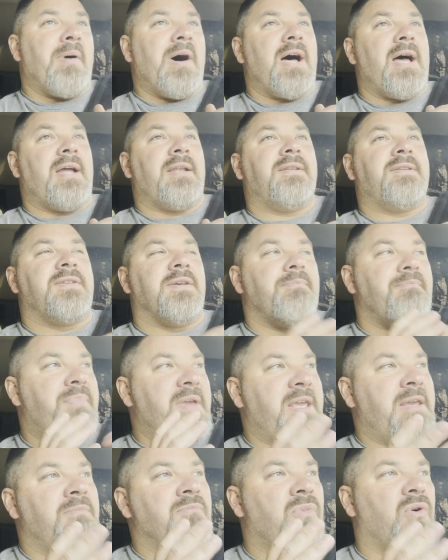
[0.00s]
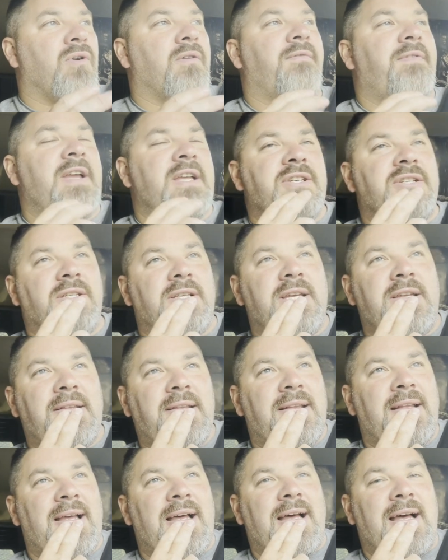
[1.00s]
But to be more
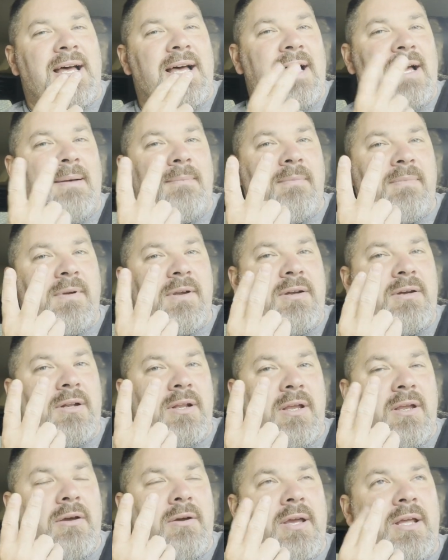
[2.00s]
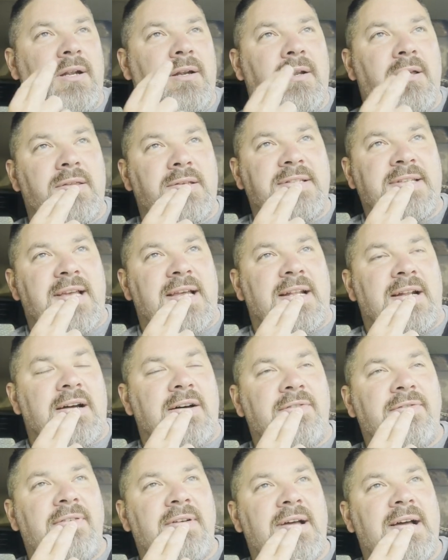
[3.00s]
vigilant, I'm gonna go get another sign
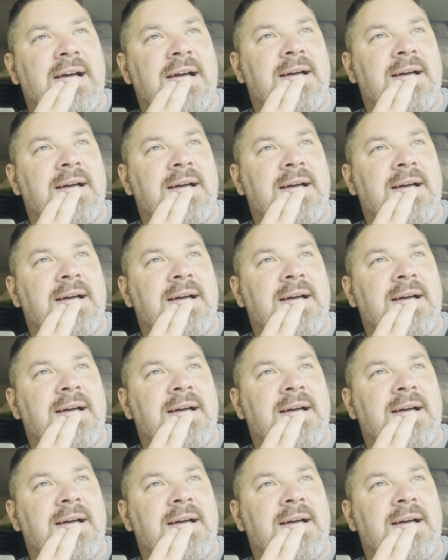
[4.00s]
off.